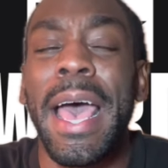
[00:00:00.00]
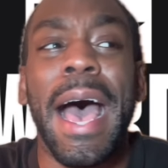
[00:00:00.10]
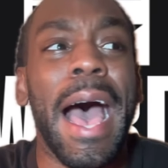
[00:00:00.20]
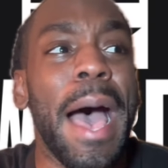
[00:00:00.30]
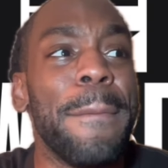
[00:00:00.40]

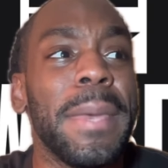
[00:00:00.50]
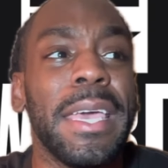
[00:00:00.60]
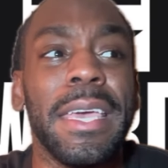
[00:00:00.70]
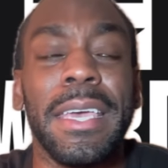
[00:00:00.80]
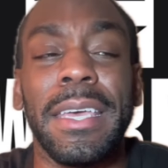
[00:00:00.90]
I
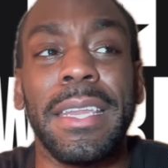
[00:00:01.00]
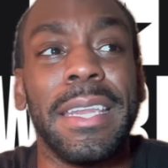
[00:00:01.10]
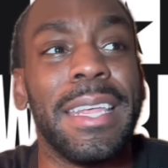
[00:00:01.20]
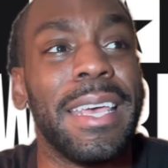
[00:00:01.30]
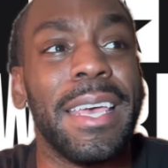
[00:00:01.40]

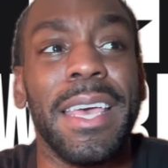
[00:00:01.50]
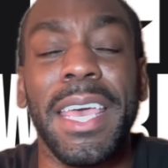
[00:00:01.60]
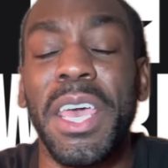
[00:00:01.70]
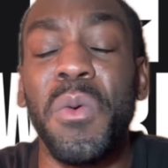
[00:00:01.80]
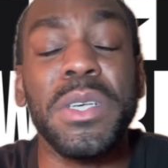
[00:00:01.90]
mean,
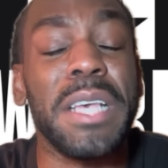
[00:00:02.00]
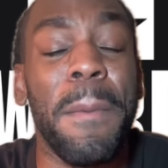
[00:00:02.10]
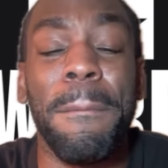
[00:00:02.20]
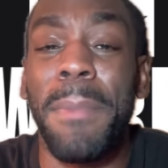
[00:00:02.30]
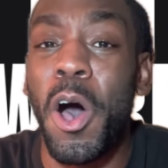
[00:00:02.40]
it was a
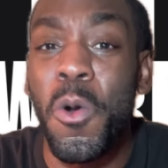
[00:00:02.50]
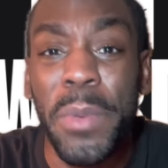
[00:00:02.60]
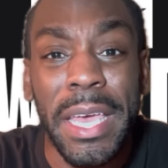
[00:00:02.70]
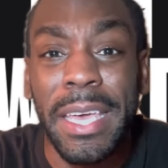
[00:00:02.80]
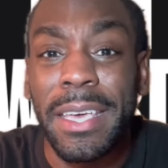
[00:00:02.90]

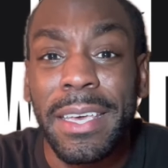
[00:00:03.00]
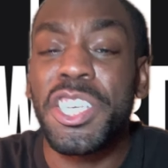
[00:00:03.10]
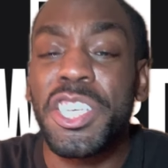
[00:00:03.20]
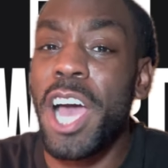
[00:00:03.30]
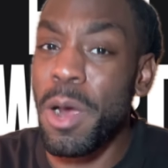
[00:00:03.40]
moment.
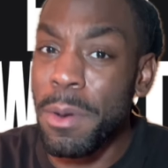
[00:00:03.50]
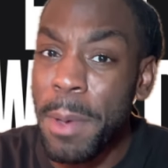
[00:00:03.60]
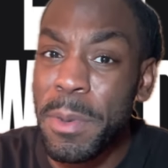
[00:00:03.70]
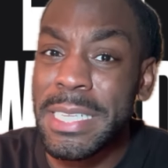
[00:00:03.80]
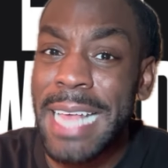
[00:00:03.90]
Do y'all
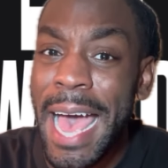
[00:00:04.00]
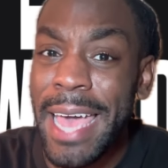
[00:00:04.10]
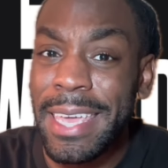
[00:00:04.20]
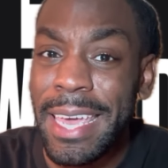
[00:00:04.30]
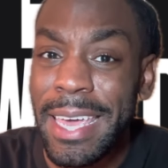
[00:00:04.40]
remember
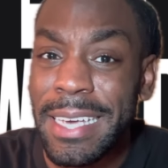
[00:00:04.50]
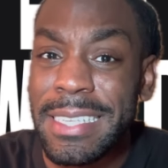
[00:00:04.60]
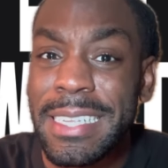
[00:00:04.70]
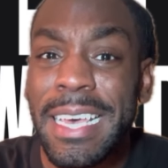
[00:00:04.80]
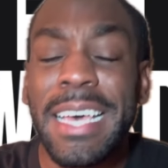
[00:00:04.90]
Sidekicks?